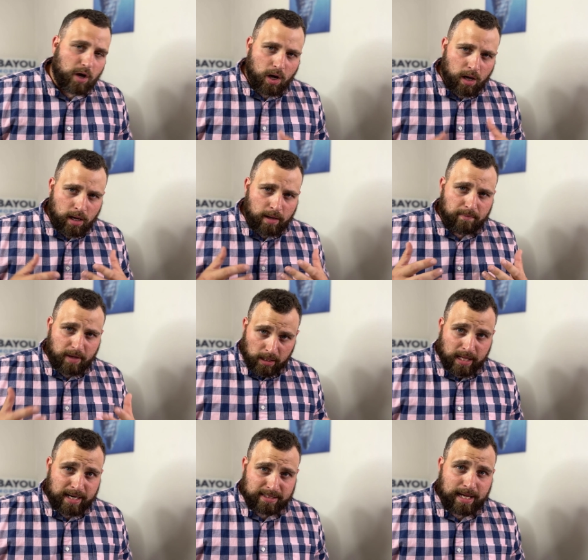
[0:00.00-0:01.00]
Uh, a
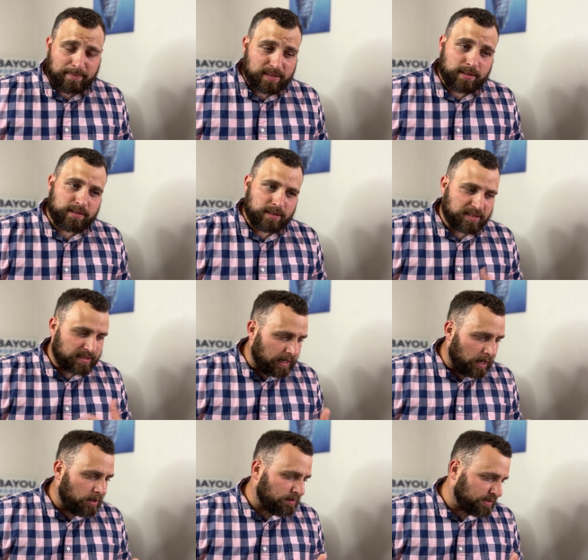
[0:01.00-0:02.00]
lot of times the
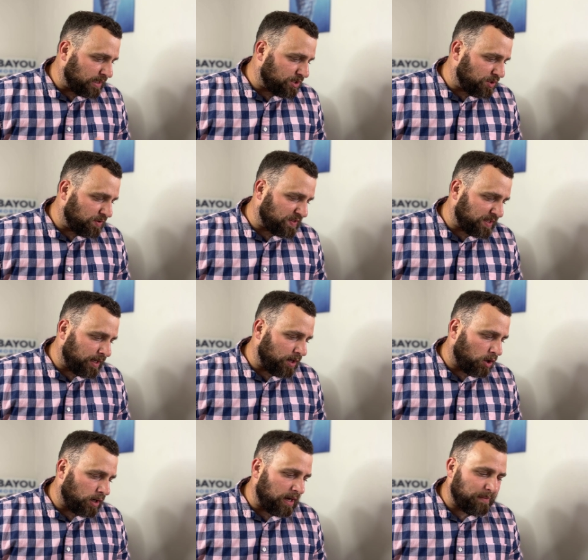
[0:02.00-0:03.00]
scenarios that you see
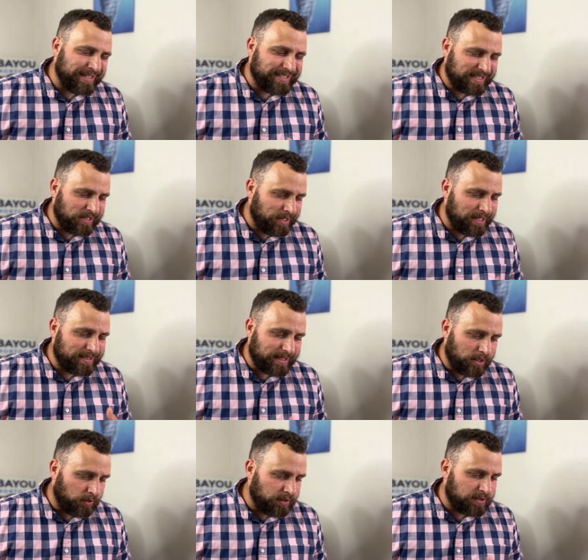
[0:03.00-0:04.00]
are going to be serious
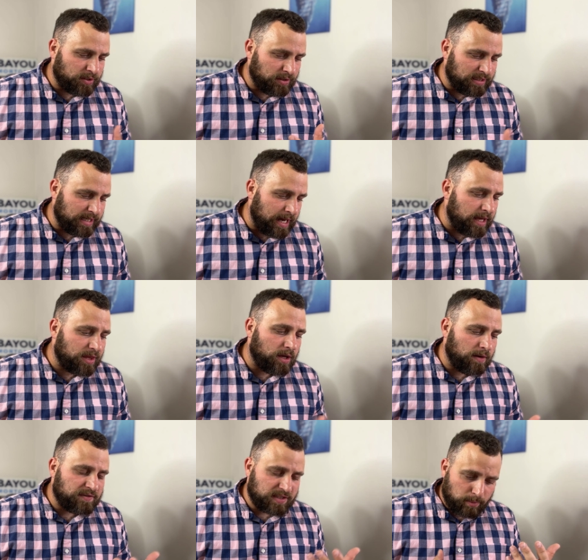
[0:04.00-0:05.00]
illness or death
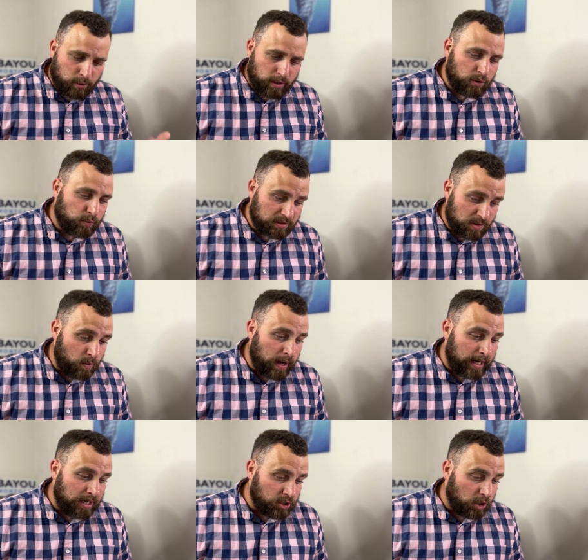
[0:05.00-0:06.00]
of someone who was a
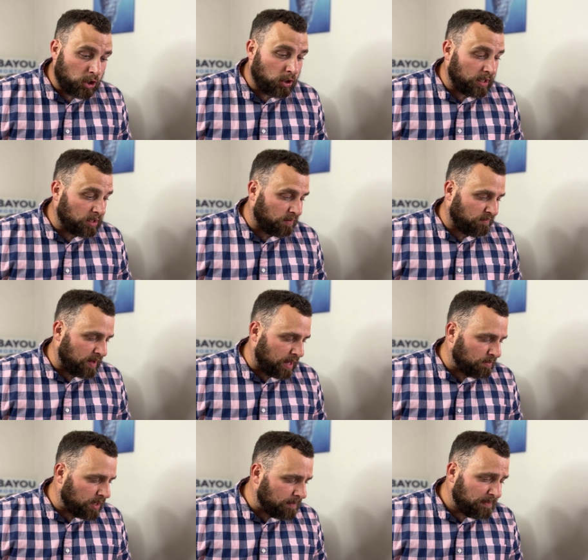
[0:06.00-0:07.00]
wage earner in your
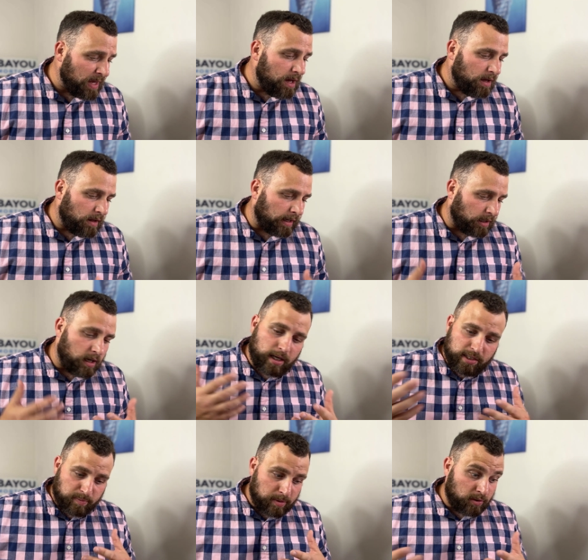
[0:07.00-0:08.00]
family, like a
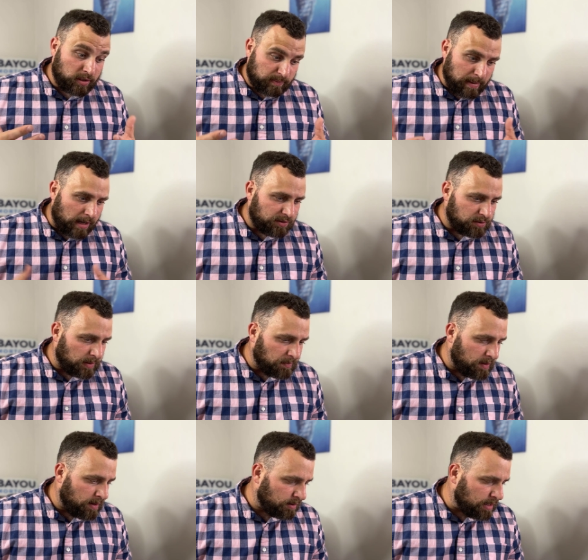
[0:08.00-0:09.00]
husband or a spouse or
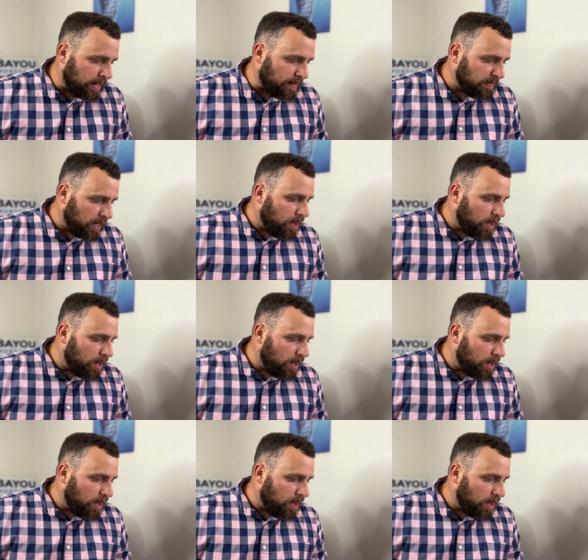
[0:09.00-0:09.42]
something like that,